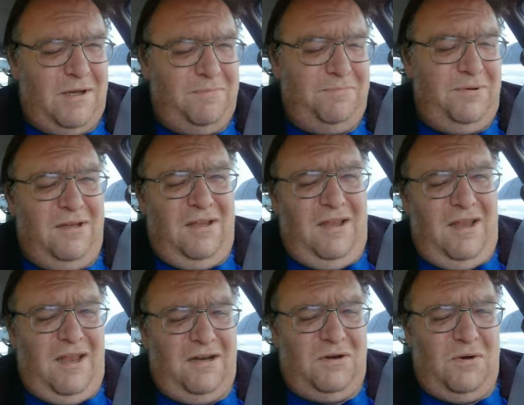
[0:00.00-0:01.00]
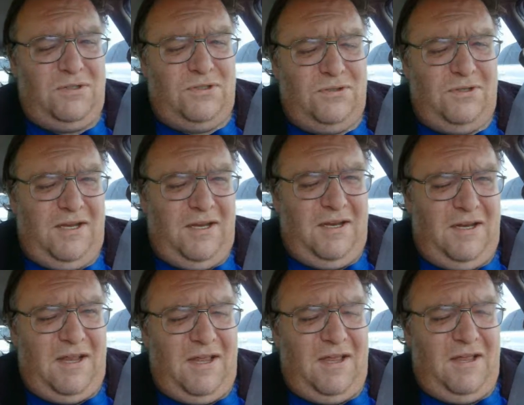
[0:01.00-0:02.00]
up and go to
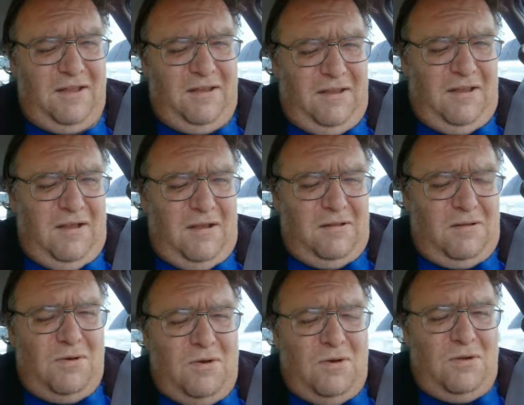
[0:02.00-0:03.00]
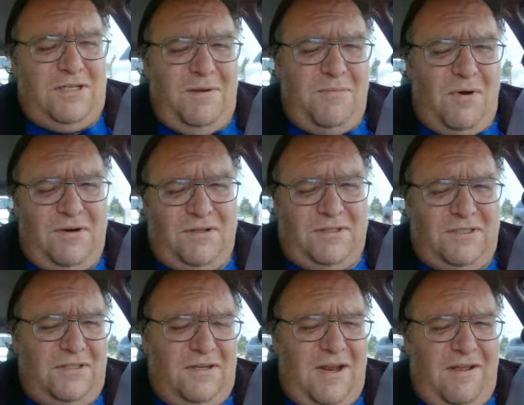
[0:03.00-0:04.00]
the local Tim Hortons
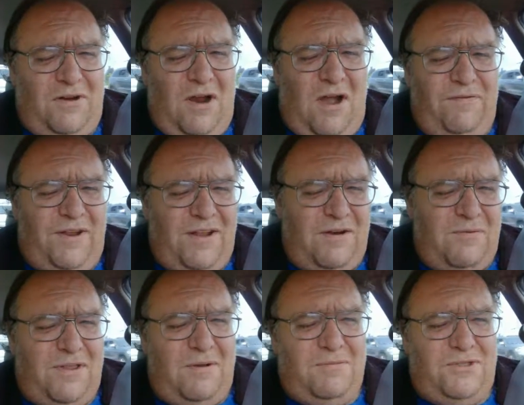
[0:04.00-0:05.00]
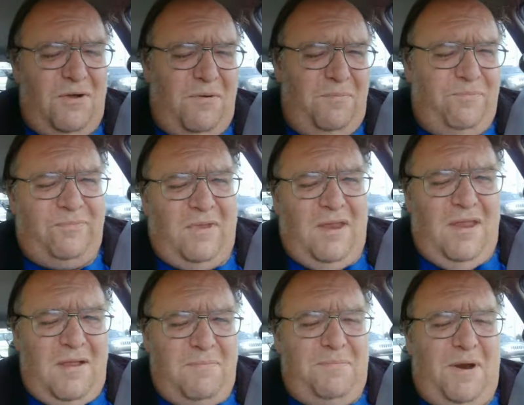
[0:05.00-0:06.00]
and have a coffee there with him. So
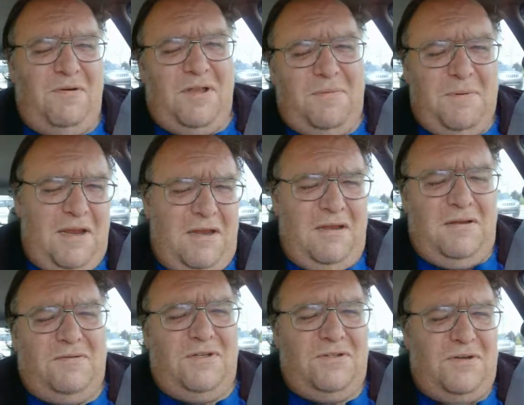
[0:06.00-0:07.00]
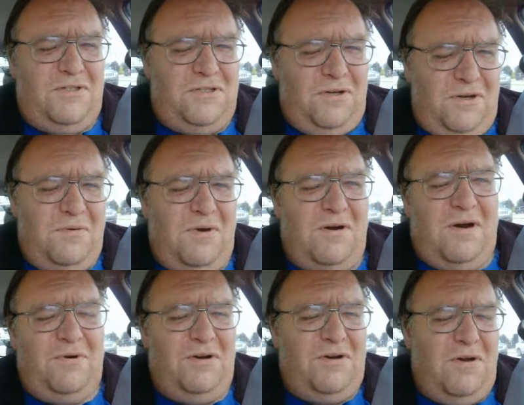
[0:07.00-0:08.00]
bear with me. I'm just going to show you where
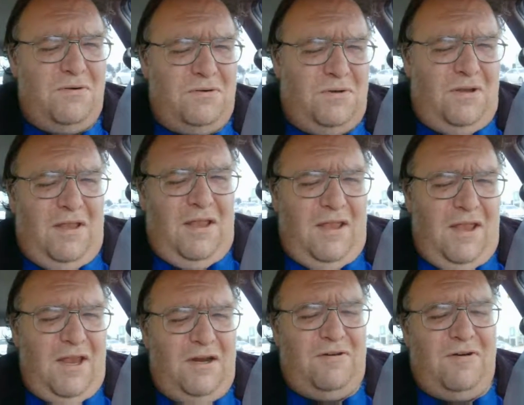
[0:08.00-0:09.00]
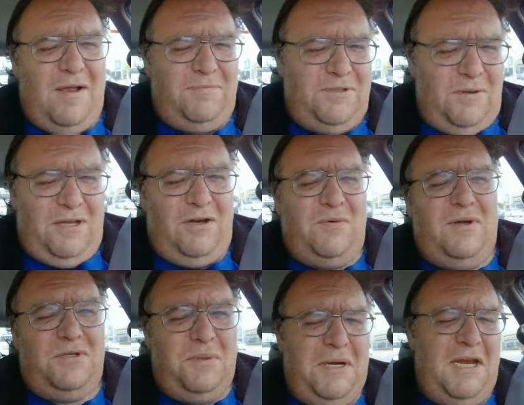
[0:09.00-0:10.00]
I'm going to go and grab something
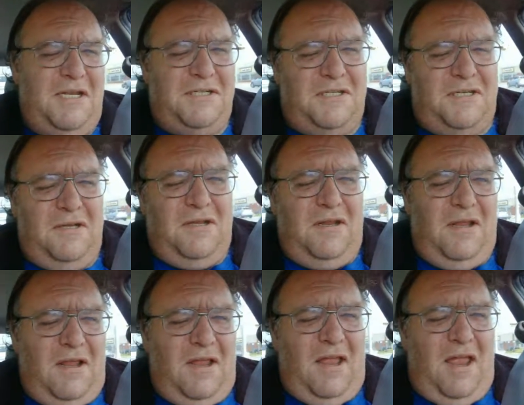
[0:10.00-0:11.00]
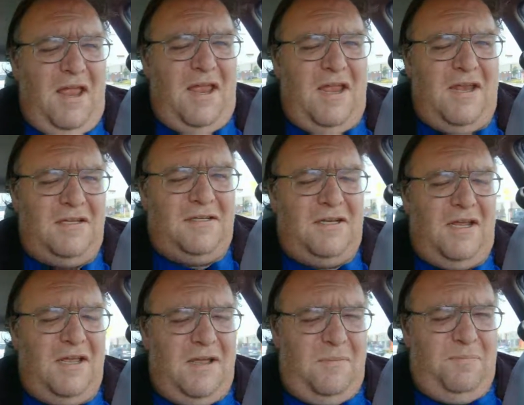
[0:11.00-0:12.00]
quick to eat and
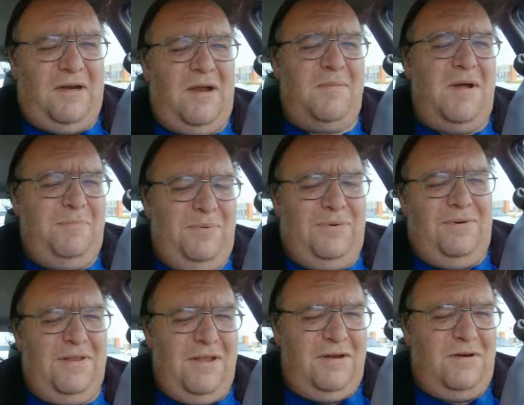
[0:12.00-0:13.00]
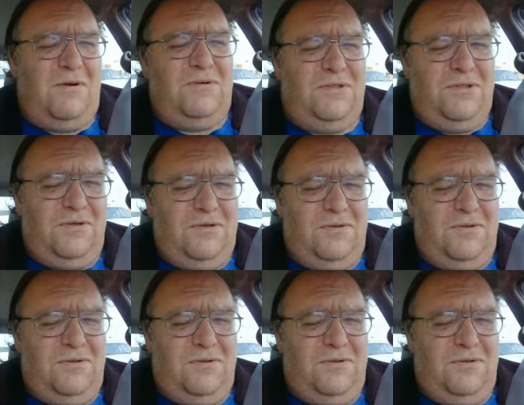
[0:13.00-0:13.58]
pick him up, and then go to